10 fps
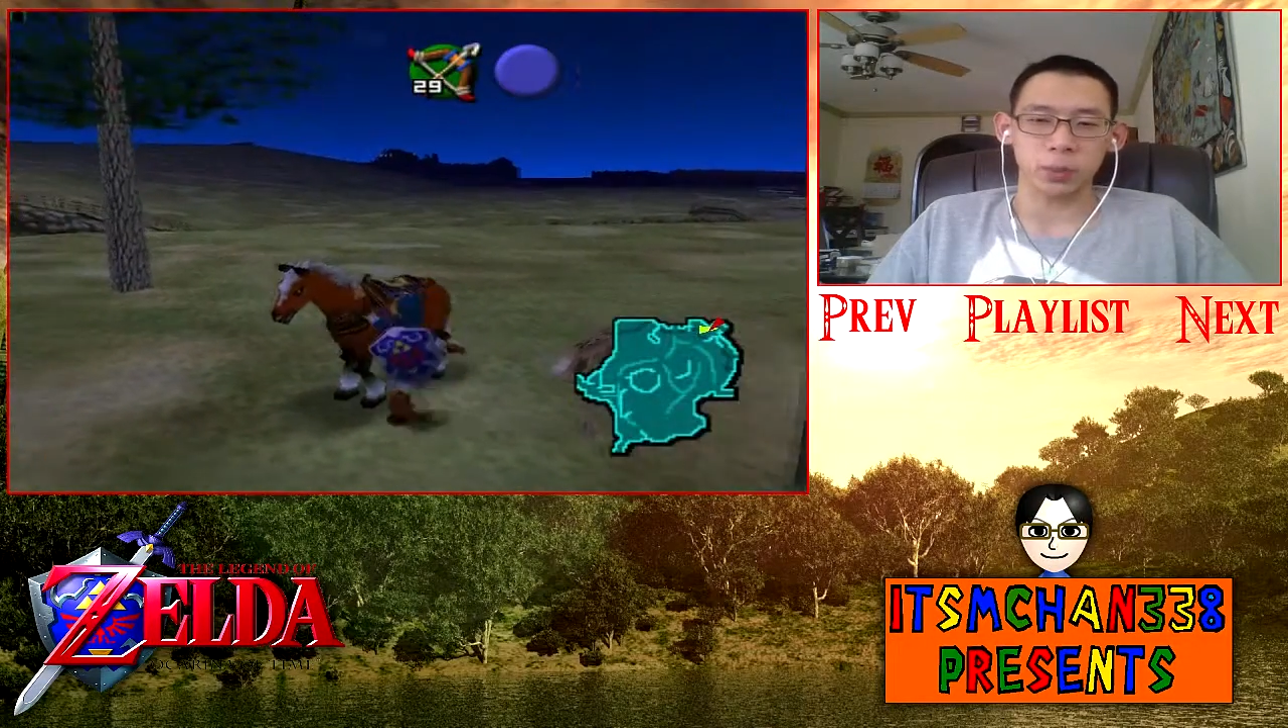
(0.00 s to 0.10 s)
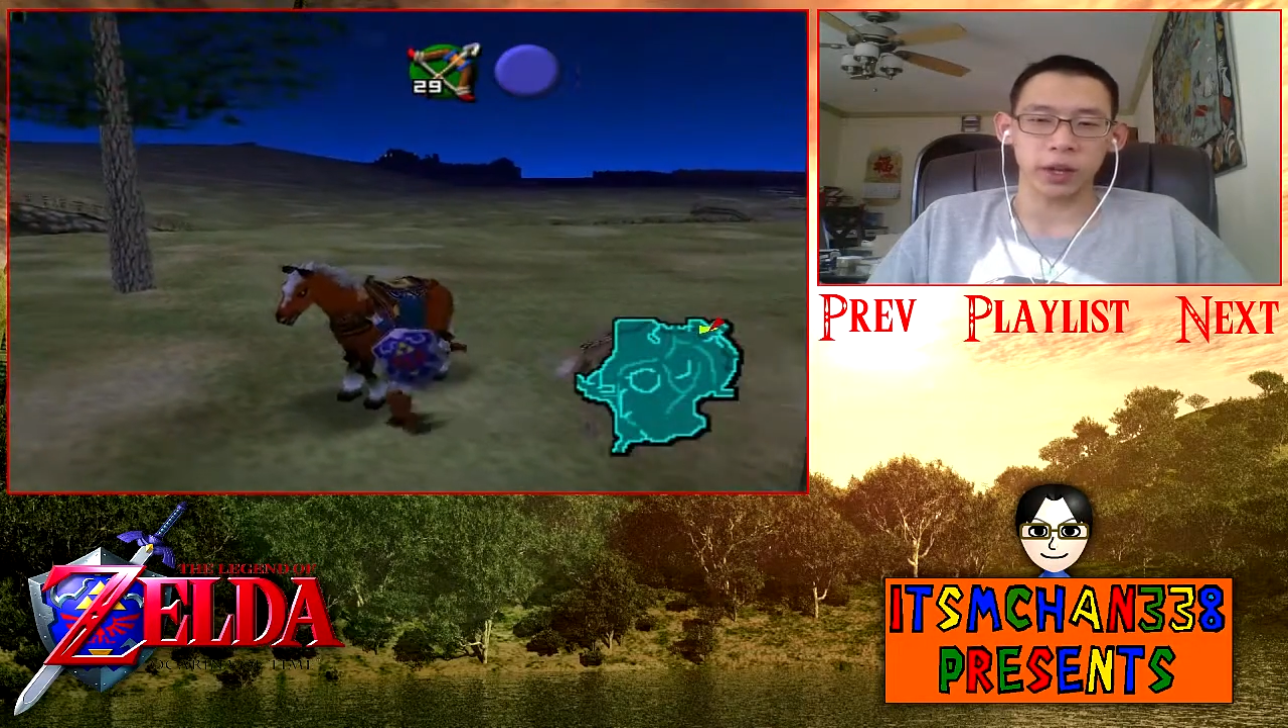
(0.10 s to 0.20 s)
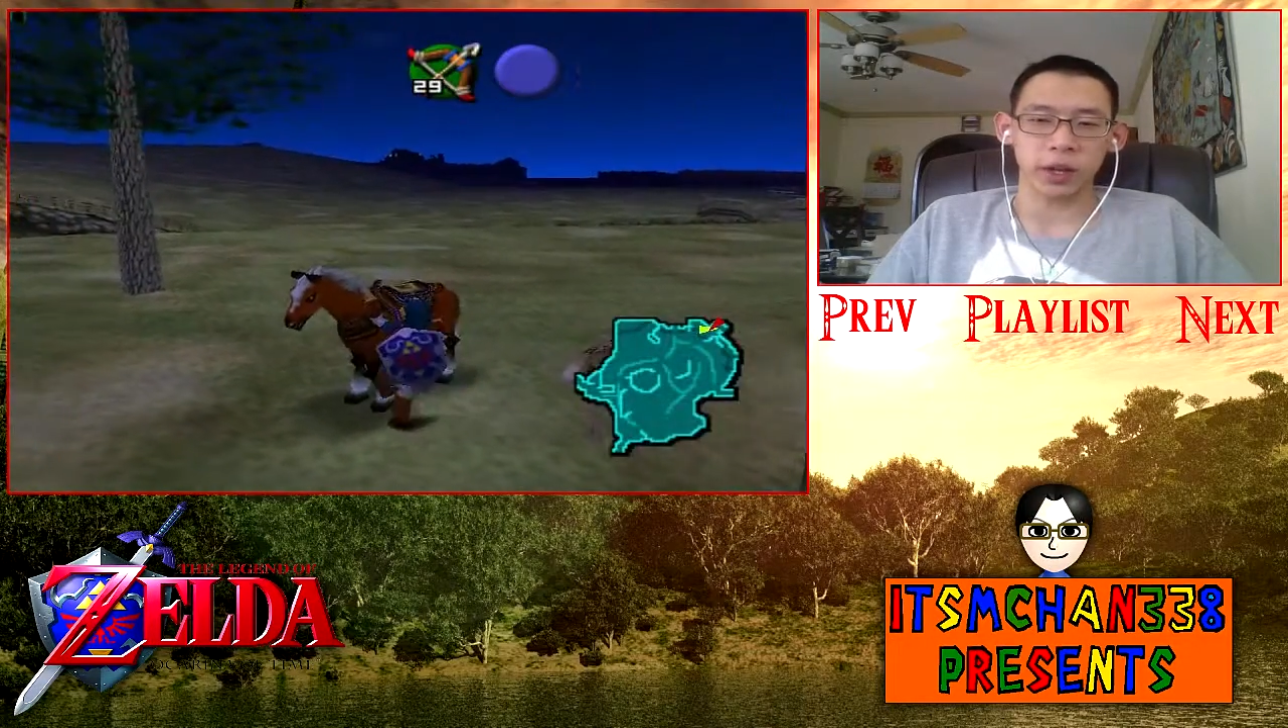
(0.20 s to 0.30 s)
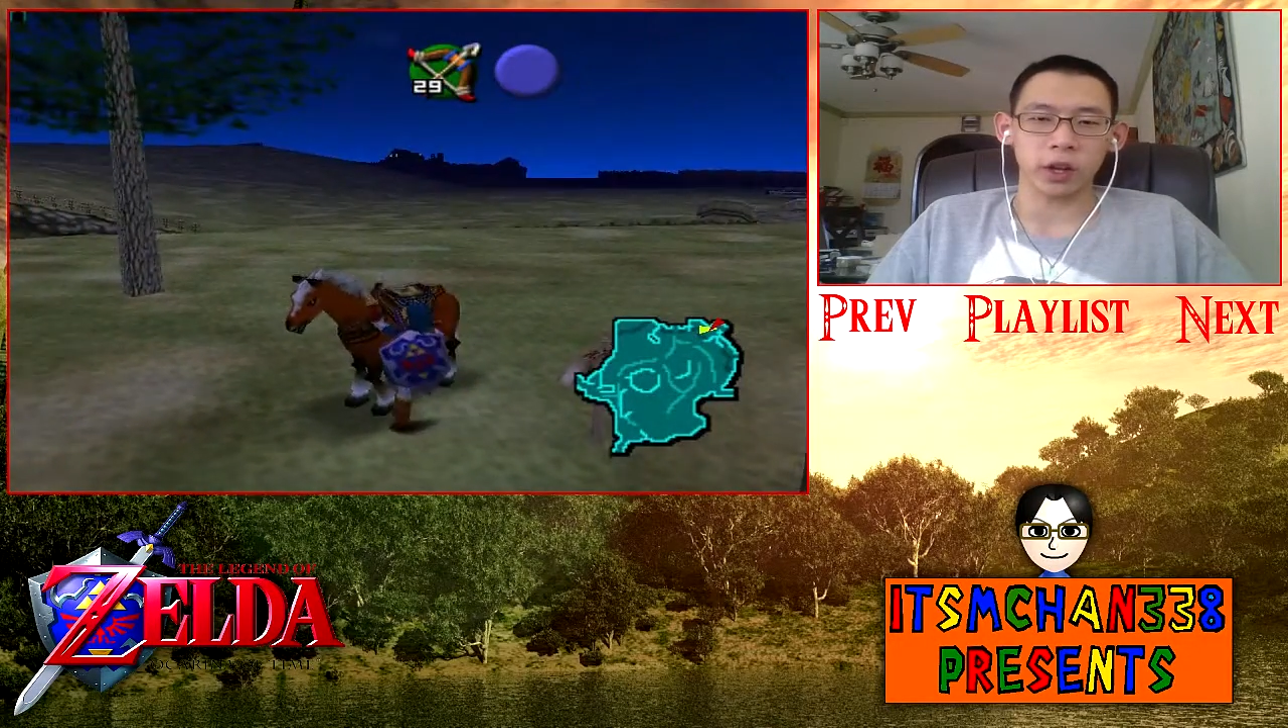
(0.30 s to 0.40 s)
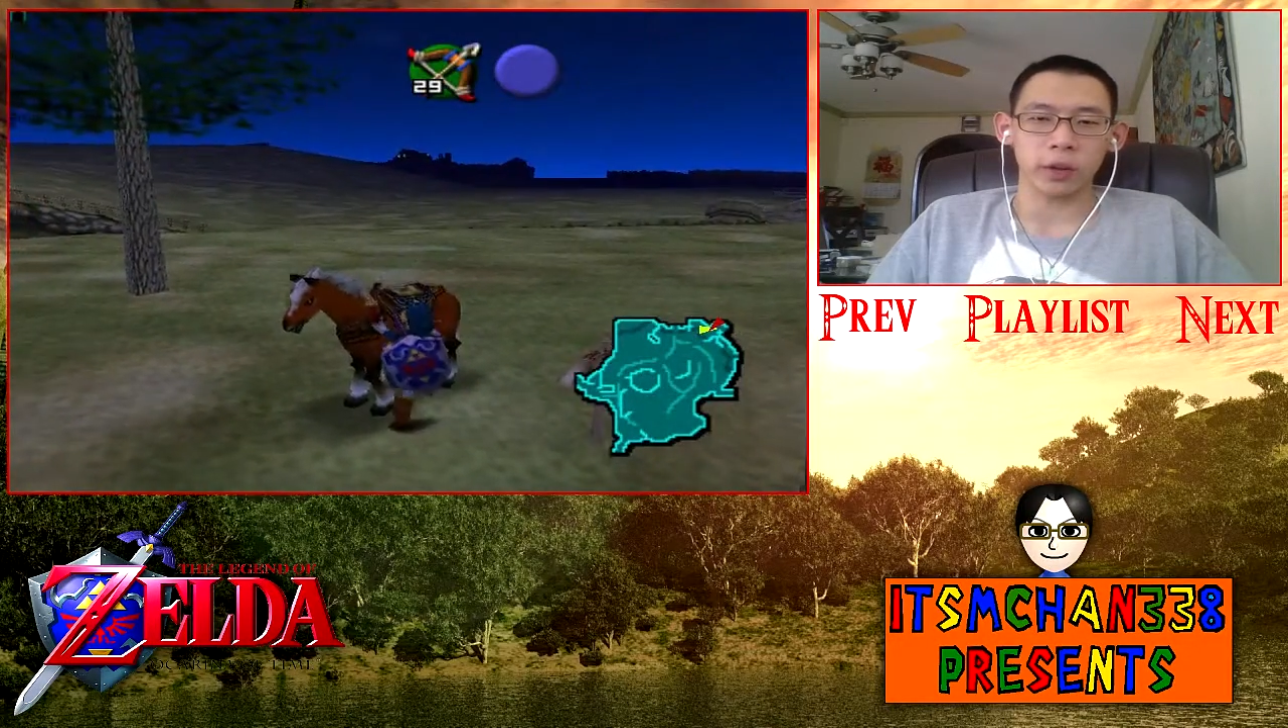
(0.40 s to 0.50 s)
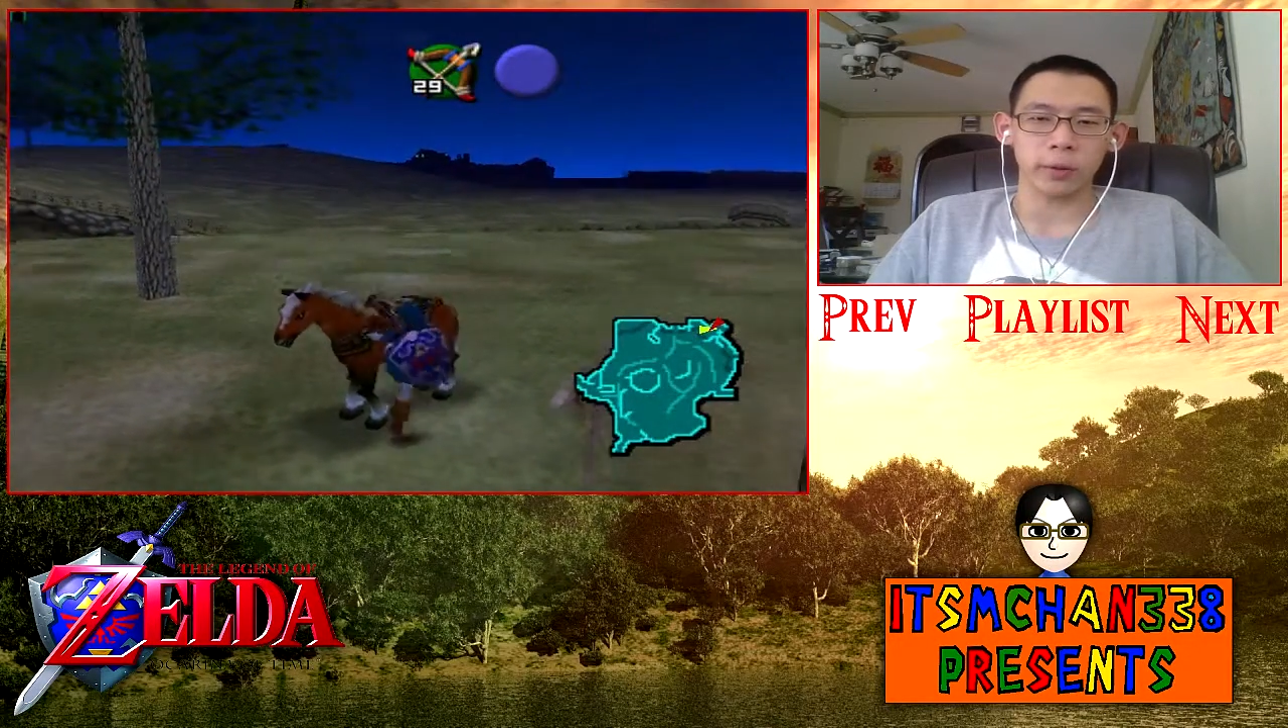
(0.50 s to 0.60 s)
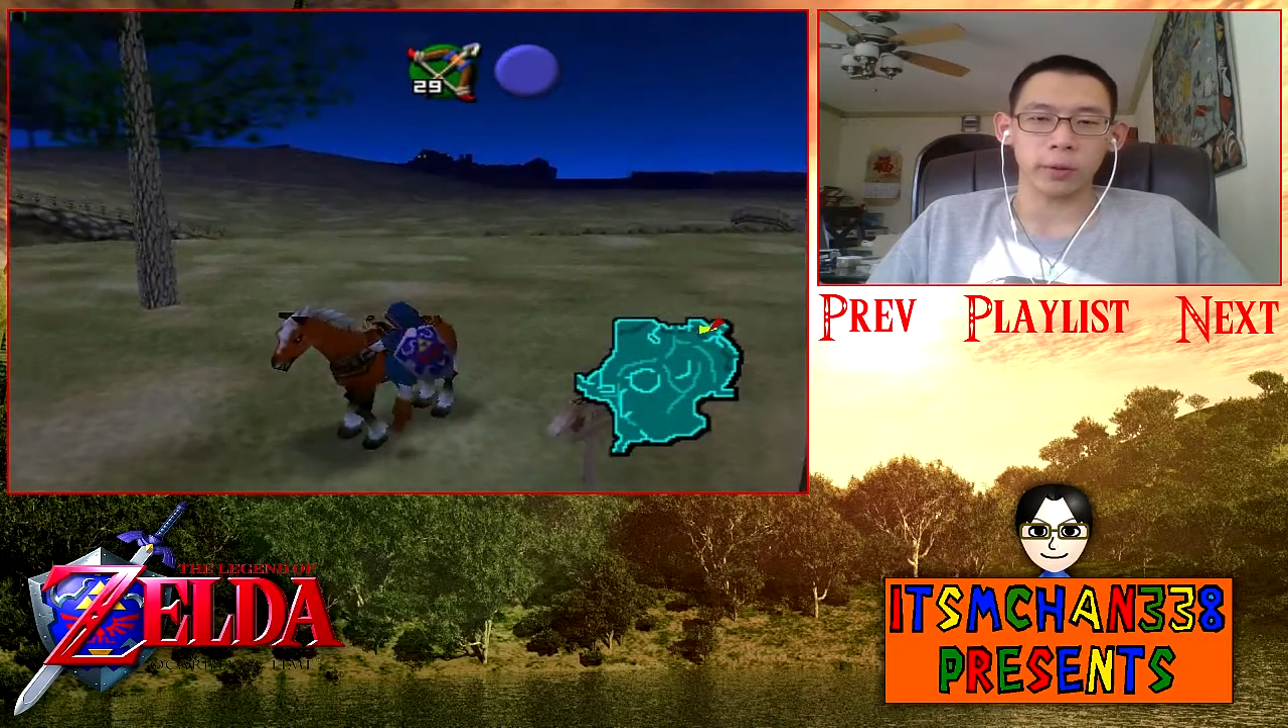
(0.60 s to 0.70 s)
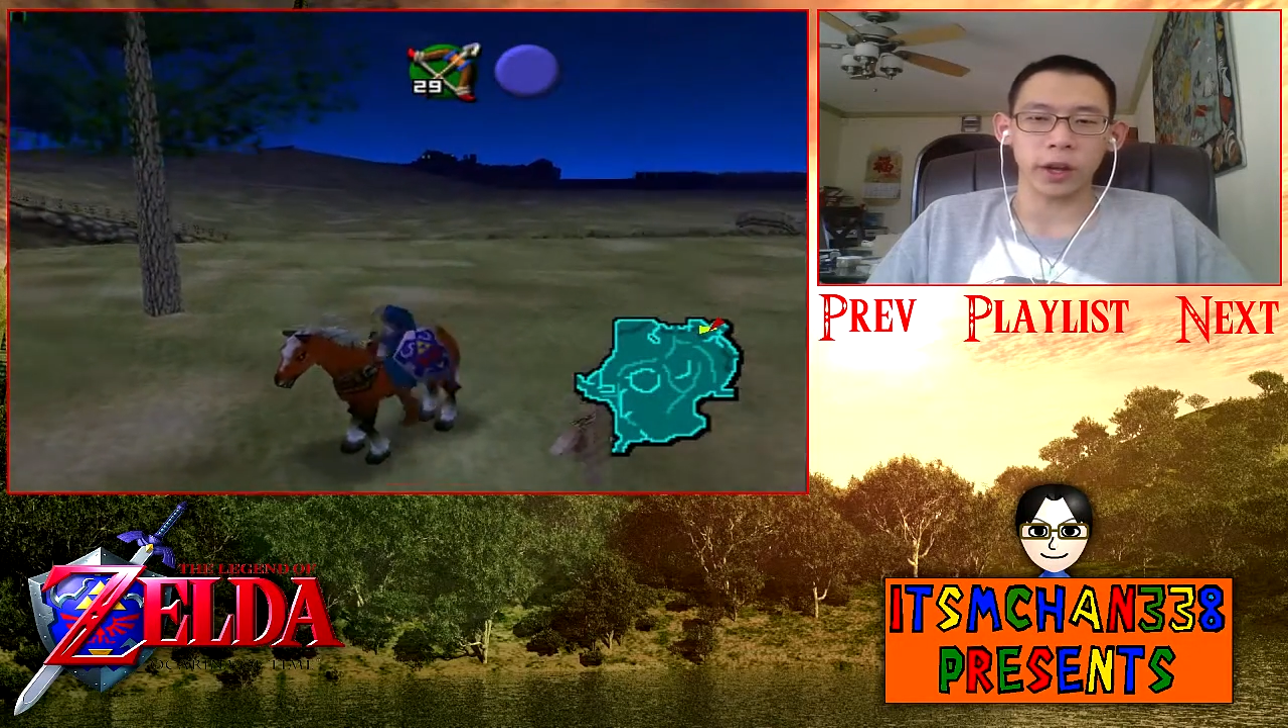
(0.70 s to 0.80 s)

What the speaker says: well,